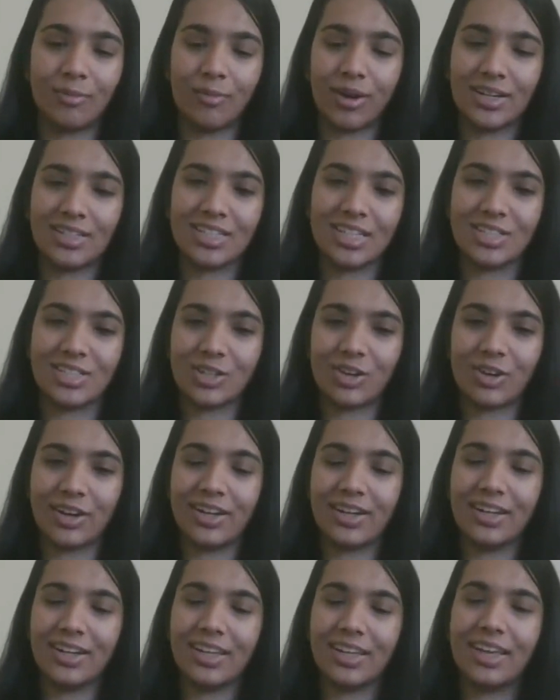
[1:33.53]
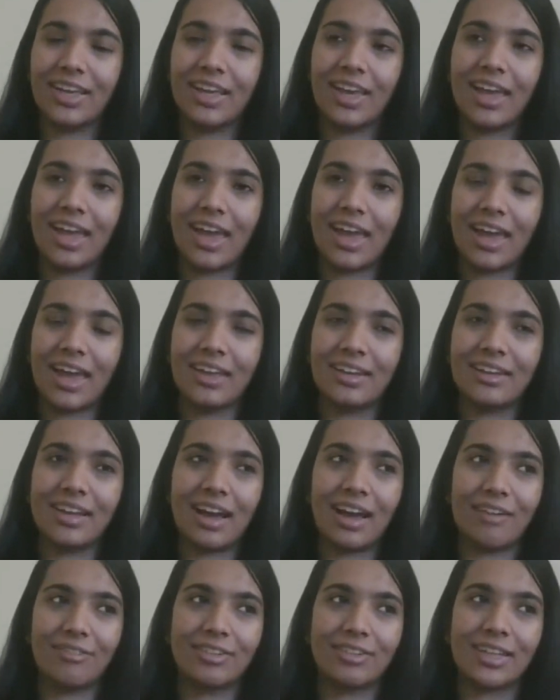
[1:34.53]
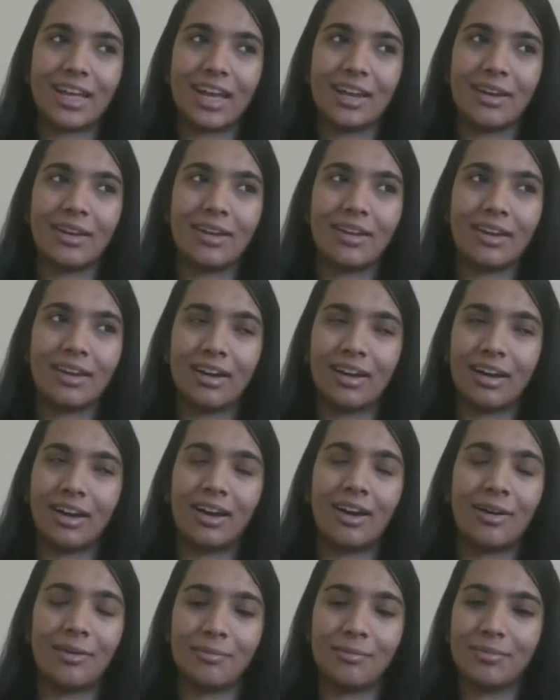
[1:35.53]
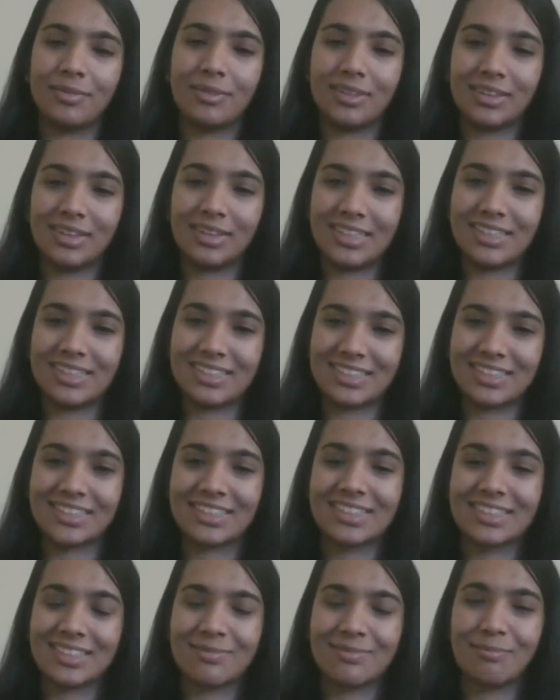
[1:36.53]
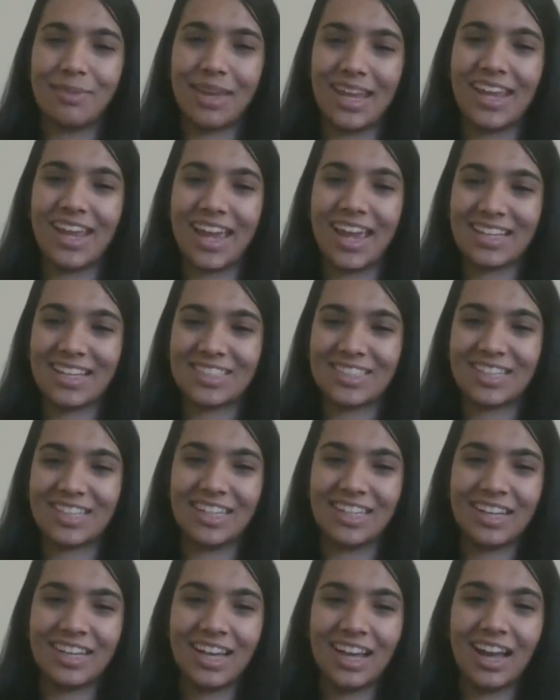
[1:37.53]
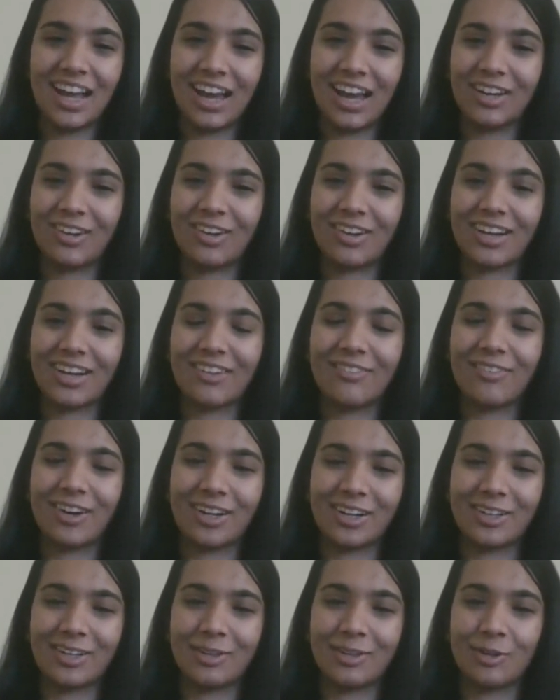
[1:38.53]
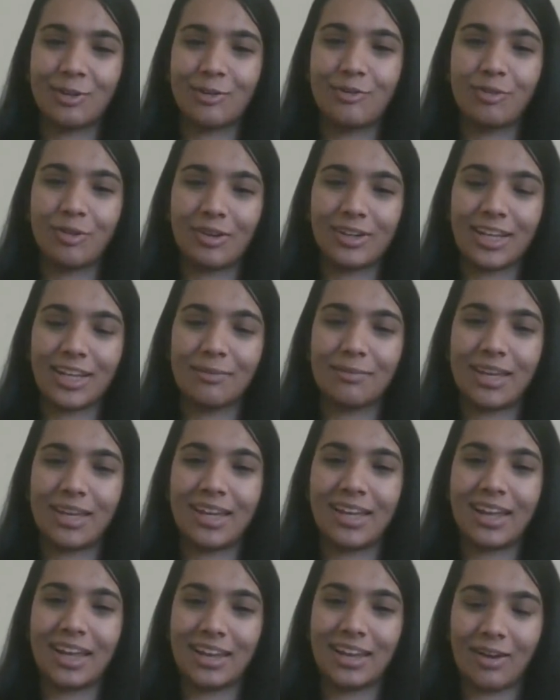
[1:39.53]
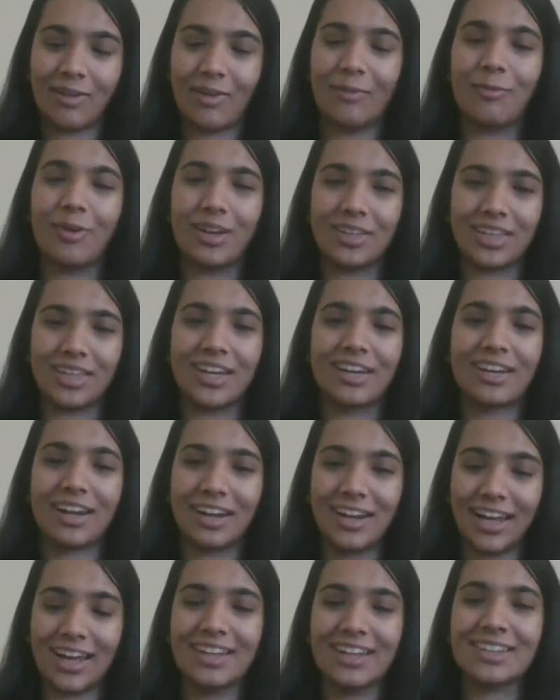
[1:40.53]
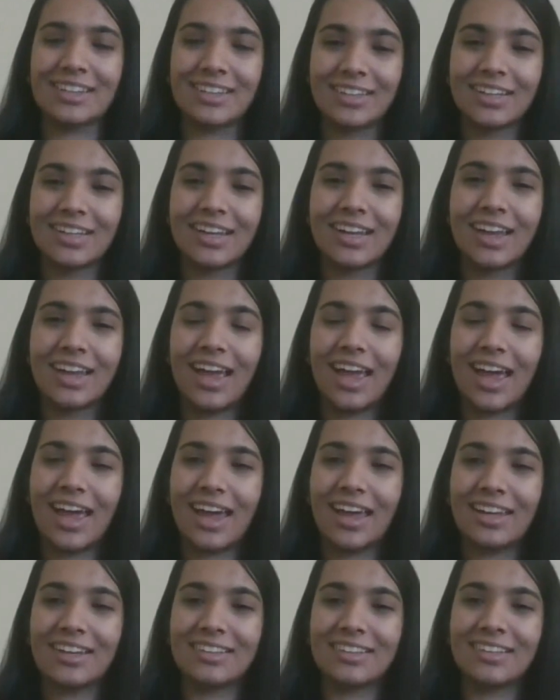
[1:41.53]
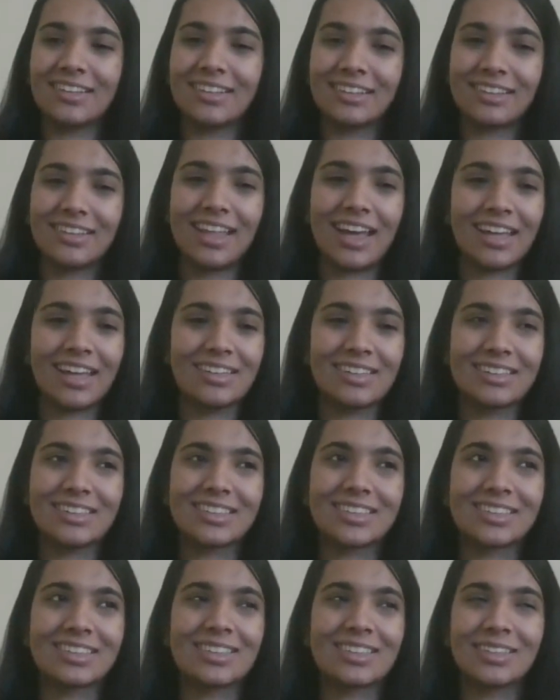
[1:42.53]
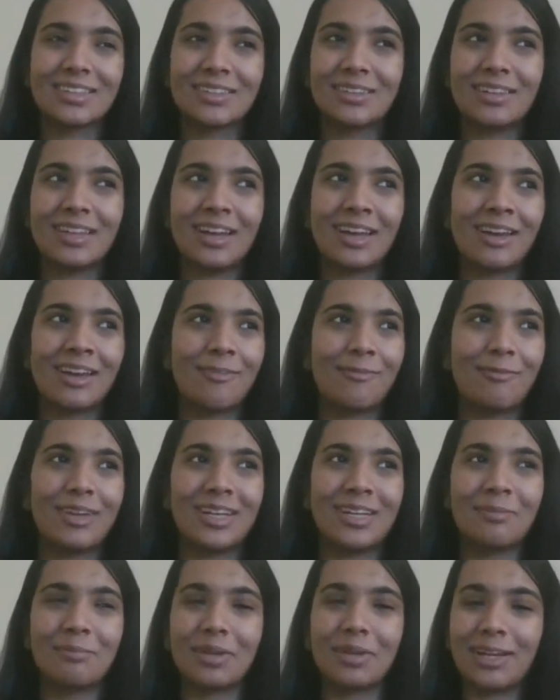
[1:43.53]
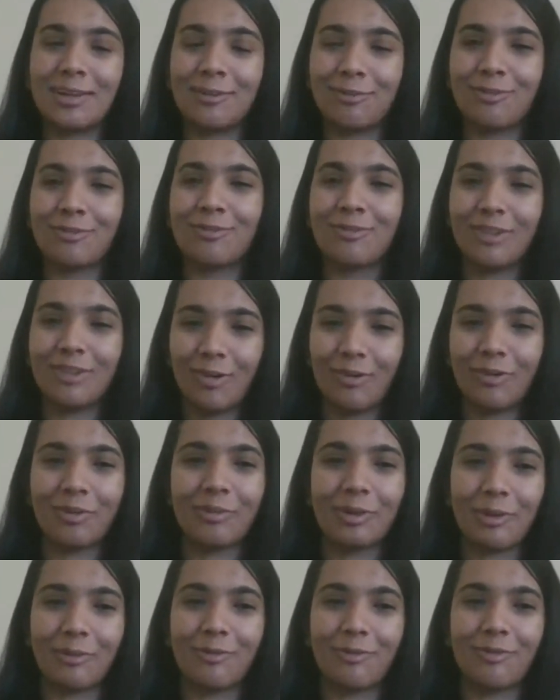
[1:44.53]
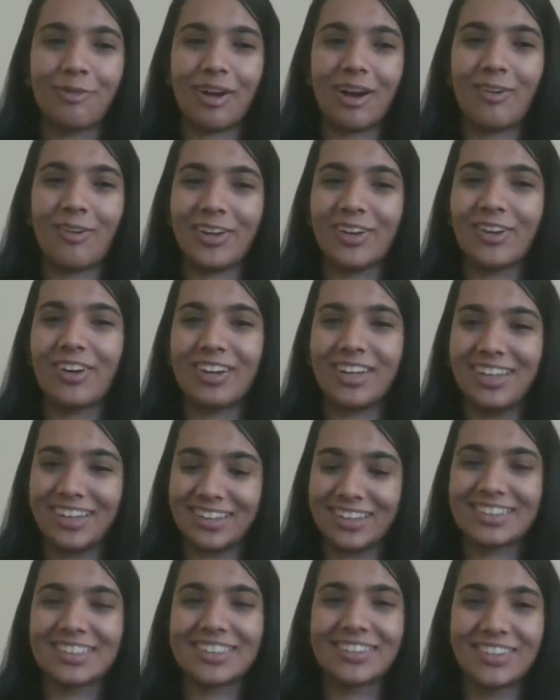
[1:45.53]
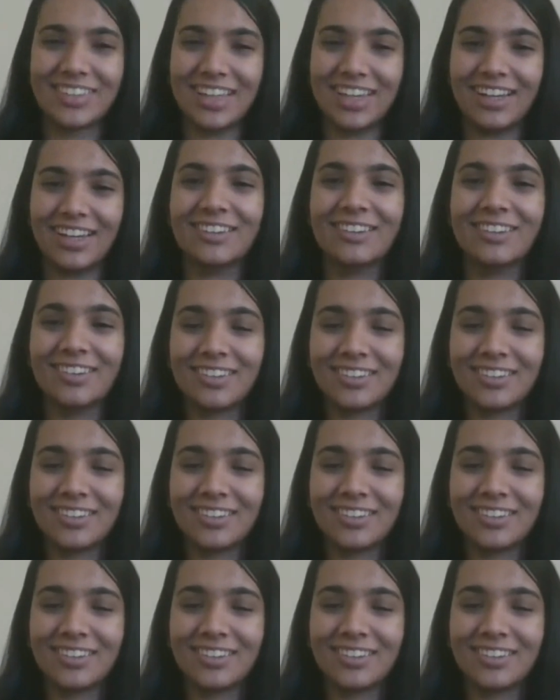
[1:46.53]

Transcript: once I joined, and after that, this May actually I got converted to full time there, and now I'm working at Red Hat, and that is the very brief overview of how I got here. So yeah,